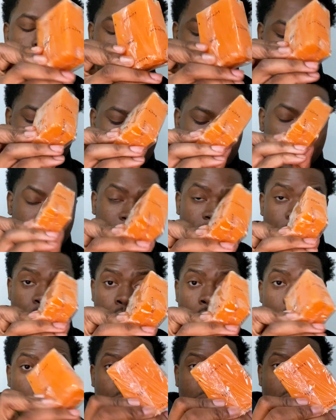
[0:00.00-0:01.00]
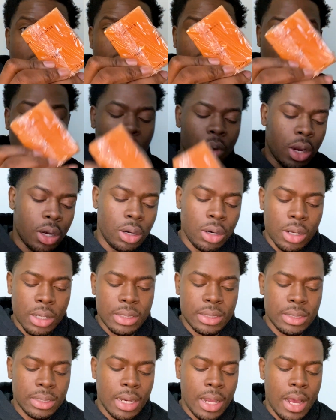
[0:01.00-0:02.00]
This is what a brand new one
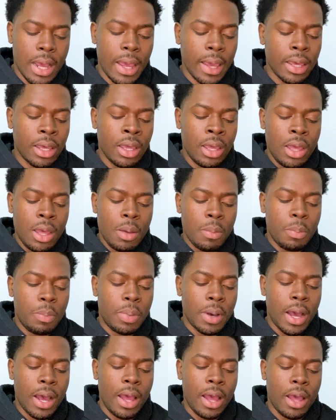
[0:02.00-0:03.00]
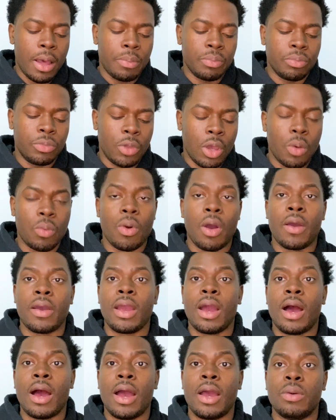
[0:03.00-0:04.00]
looks like, but don't
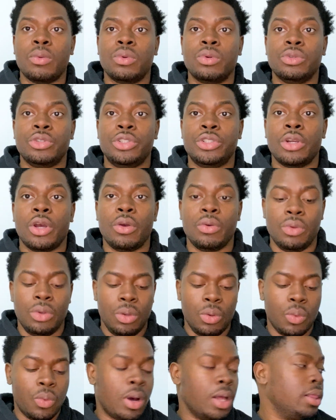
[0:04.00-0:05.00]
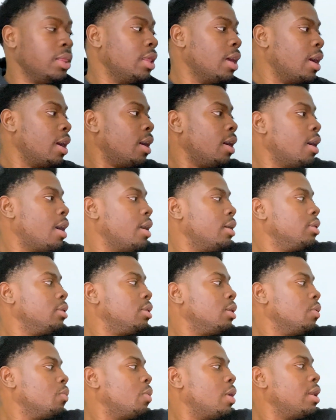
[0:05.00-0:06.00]
worry, I will show you the one that
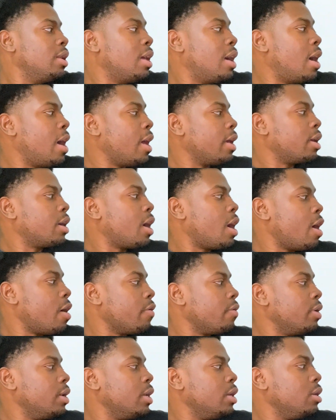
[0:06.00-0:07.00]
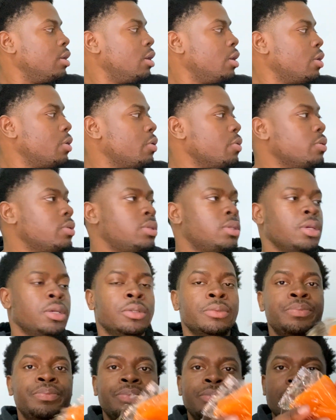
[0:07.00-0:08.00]
I currently use.
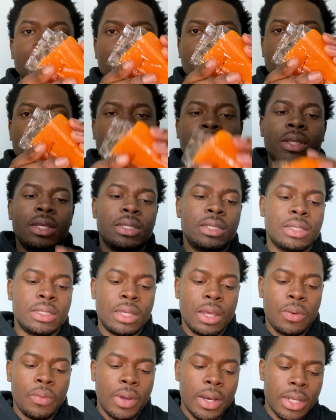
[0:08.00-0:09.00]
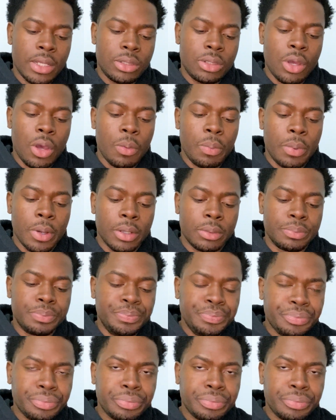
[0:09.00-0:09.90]
So this is it when it's open.